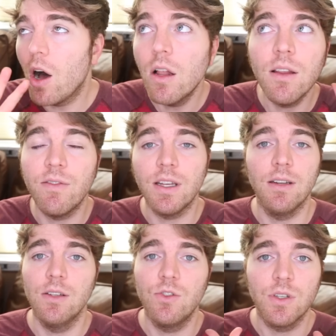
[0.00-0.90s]
all of it
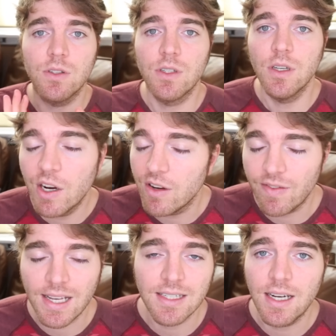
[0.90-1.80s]
is just very
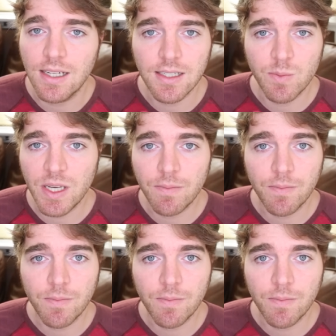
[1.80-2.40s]
fascinating to me.